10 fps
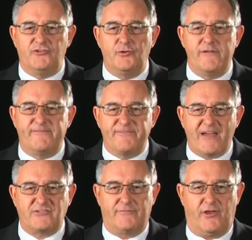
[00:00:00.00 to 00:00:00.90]
to
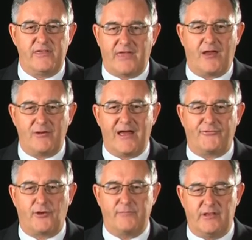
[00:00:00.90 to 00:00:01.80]
effectively carry
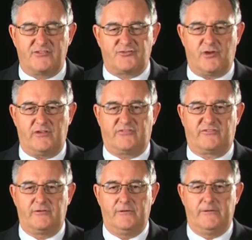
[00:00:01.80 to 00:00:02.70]
out their
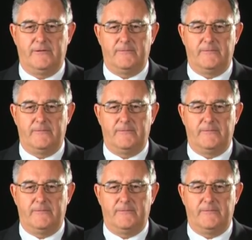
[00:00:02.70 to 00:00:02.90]
ministries.